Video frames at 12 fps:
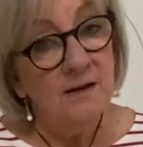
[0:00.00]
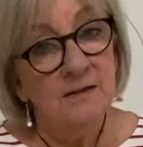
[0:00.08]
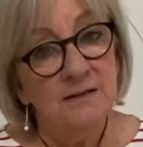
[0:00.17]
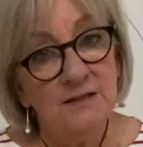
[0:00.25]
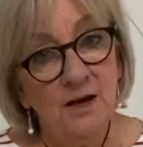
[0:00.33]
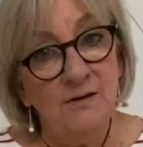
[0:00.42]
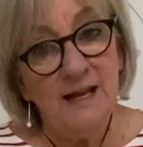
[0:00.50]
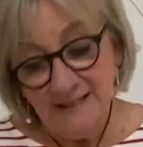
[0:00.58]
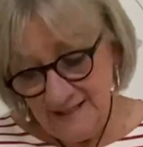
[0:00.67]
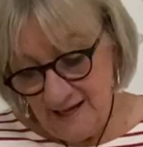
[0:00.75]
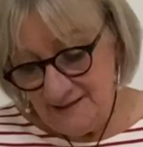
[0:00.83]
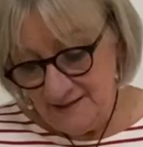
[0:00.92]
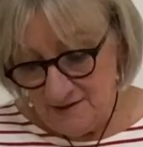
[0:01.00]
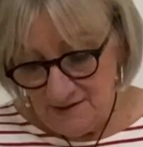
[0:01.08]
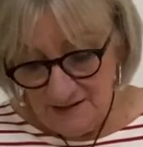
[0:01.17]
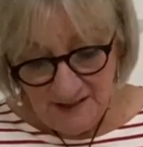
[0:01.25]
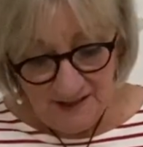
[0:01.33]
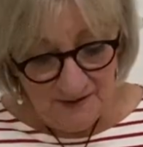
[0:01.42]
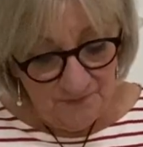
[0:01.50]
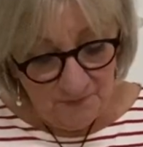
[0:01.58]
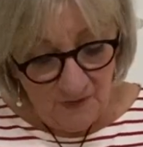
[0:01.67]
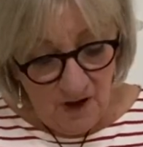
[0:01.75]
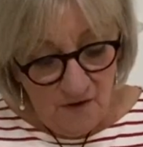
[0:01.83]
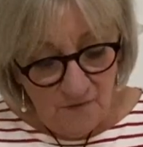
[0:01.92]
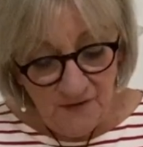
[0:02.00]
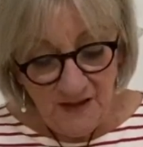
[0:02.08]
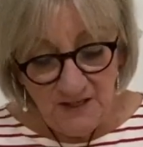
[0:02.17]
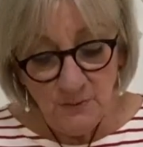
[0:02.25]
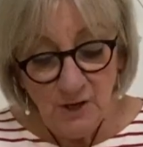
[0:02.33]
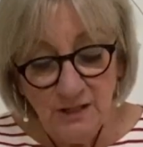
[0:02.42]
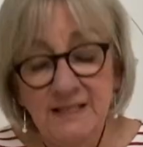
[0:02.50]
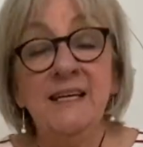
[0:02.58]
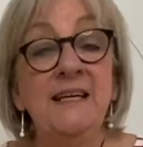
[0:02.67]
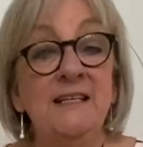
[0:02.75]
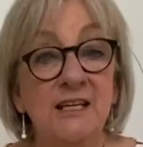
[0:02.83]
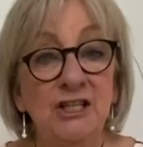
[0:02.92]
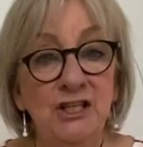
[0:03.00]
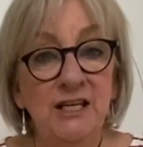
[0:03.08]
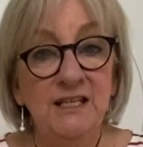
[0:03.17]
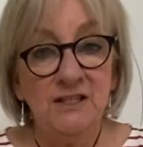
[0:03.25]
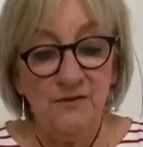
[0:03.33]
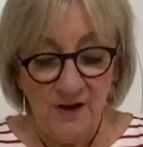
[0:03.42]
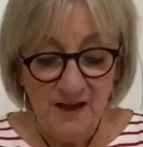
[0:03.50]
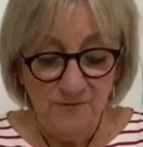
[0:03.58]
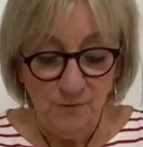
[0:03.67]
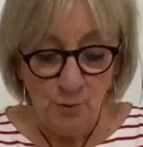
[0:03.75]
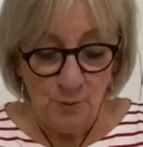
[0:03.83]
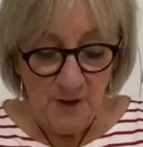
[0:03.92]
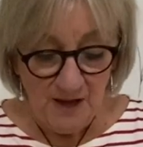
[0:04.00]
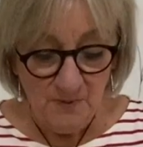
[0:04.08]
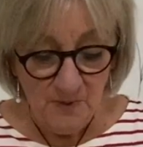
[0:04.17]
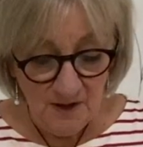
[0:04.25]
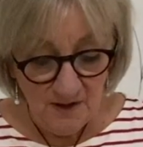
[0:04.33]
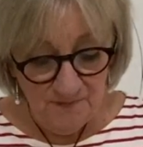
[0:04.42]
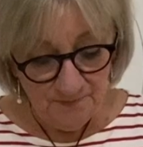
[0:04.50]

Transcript: So let's get started. For this we're going to need a sheet of A4 paper.